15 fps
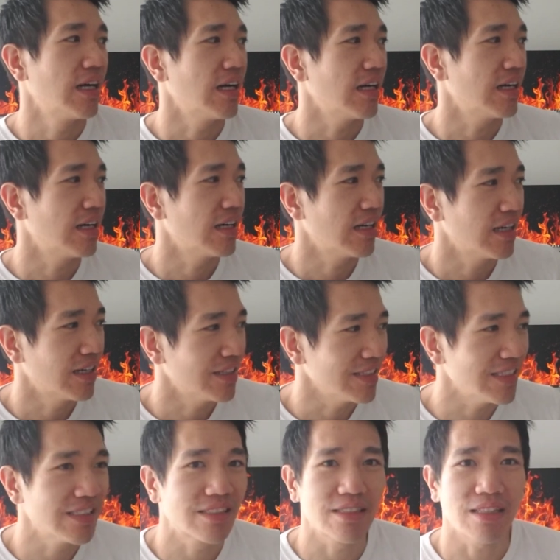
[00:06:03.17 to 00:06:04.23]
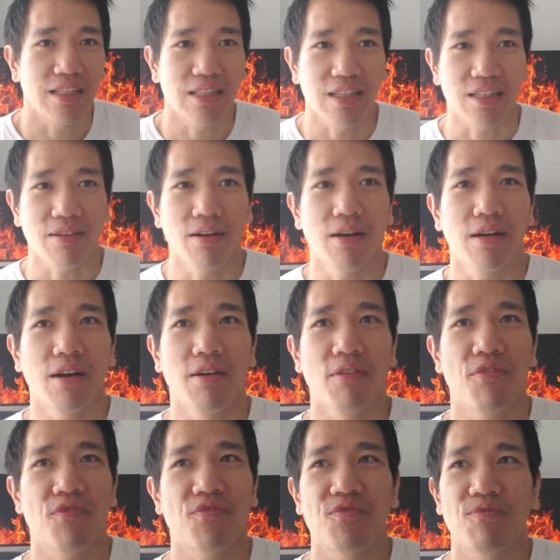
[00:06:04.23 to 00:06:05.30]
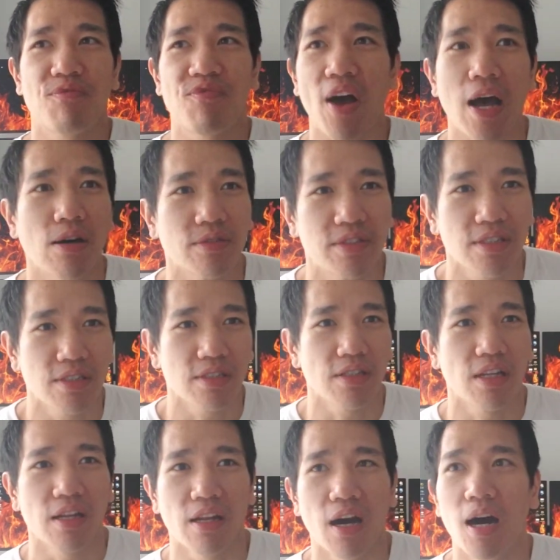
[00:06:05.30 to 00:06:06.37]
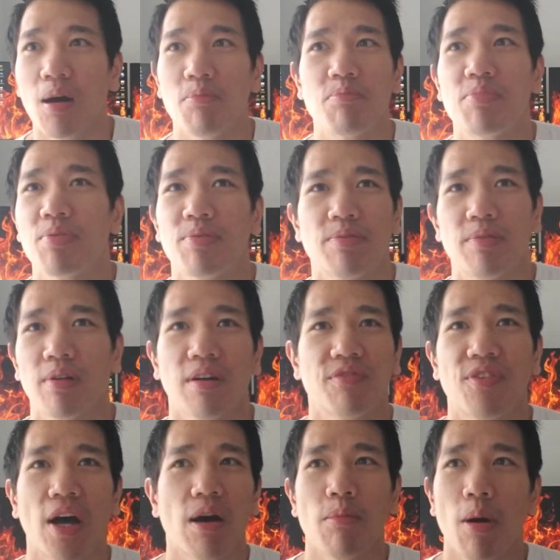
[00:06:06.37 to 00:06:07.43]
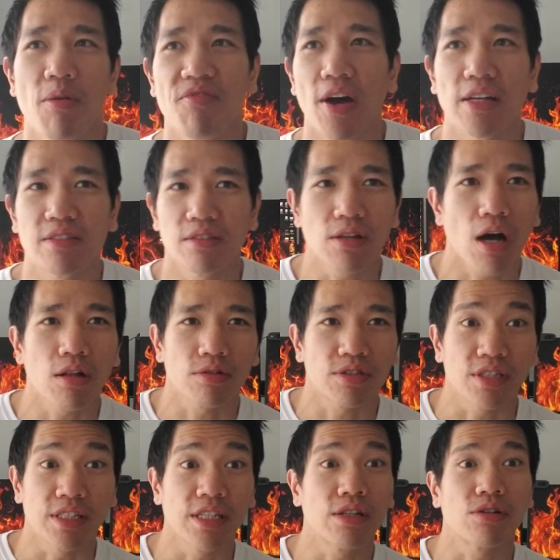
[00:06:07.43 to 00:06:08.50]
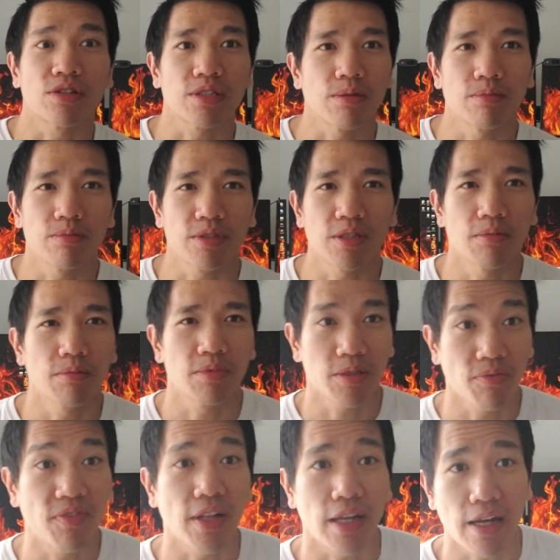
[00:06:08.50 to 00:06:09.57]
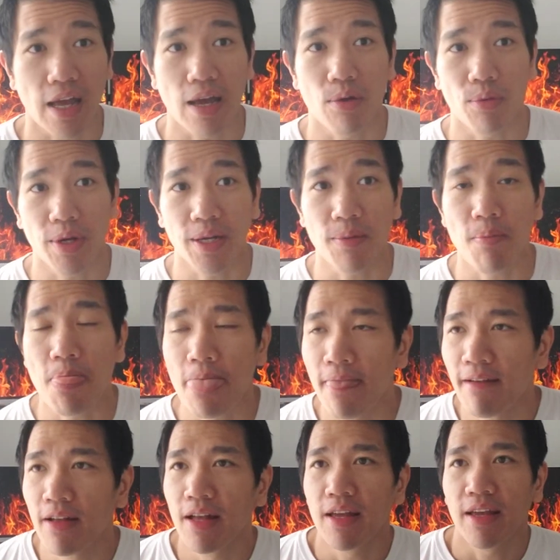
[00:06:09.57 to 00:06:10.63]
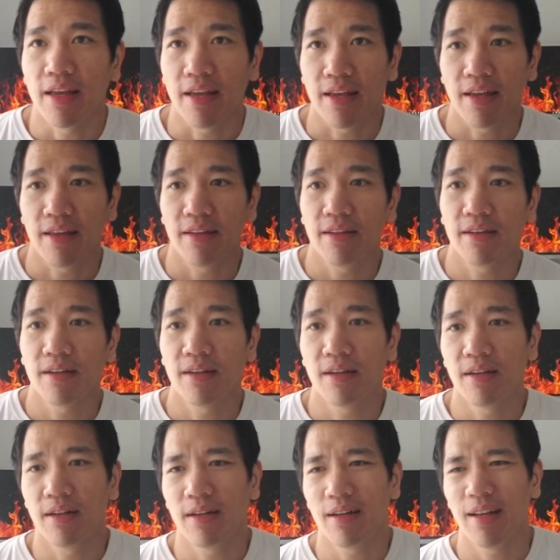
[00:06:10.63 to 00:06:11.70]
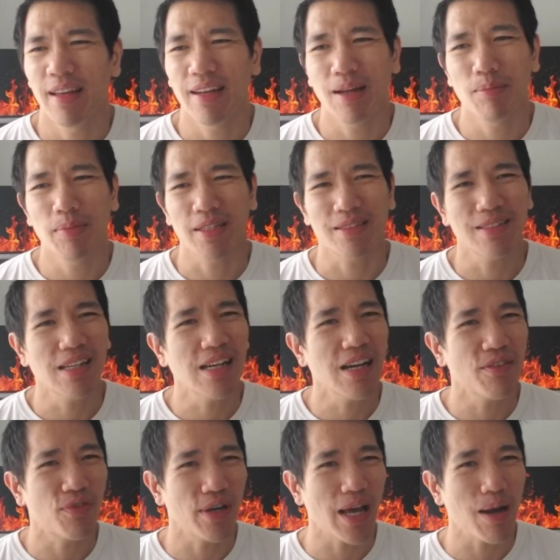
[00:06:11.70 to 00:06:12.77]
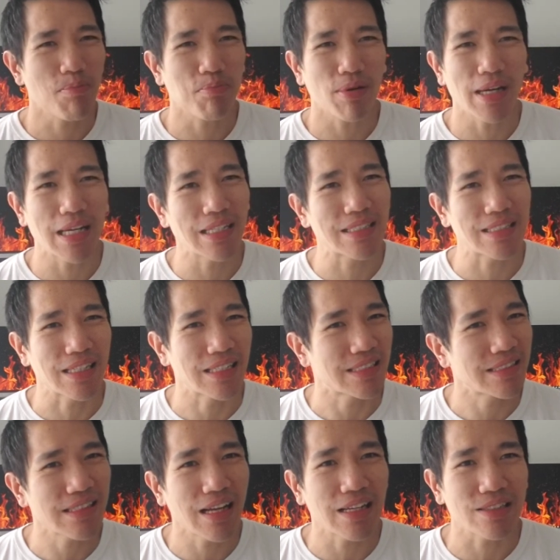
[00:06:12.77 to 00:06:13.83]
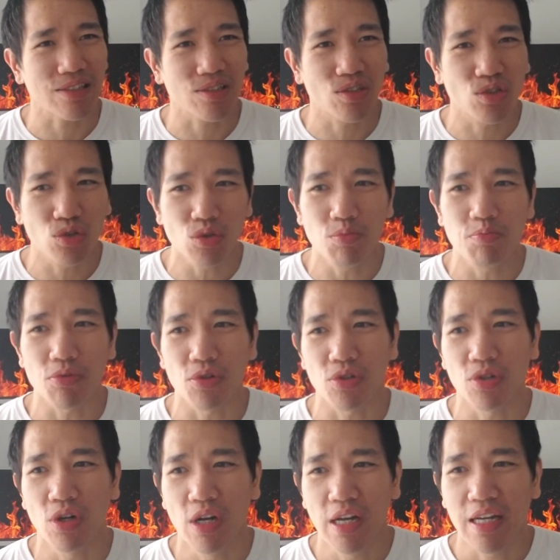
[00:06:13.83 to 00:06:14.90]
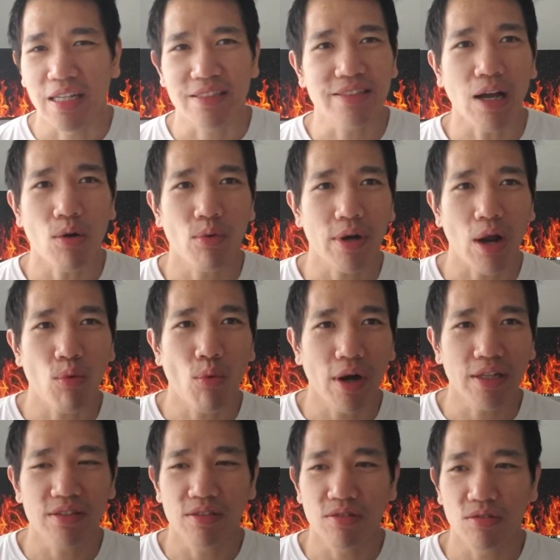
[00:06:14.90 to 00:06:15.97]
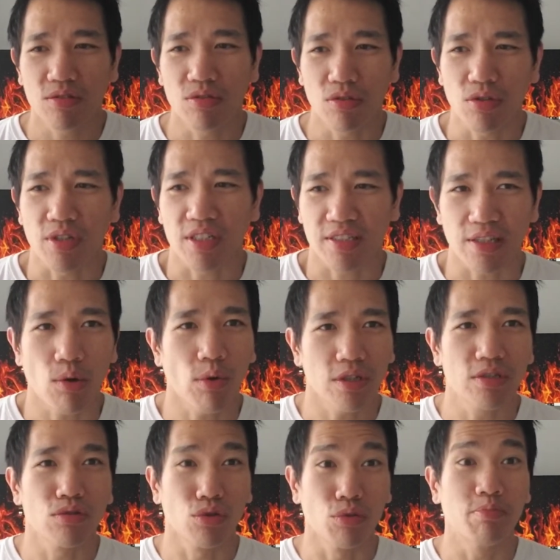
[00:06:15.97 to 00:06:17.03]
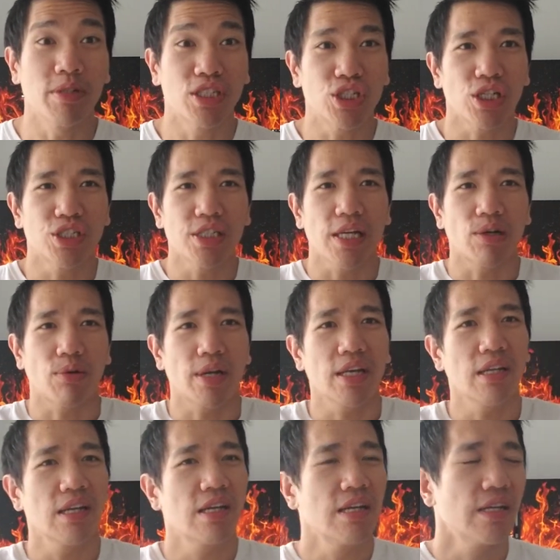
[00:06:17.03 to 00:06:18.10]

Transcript: uh, easily like a thousand and up, about thousand dollars a year, or some some something like that, right? And uh, and I'm like, ah, oh, for that price, and it's not super, it's not what I want to to learn, because I want to learn B J J, right?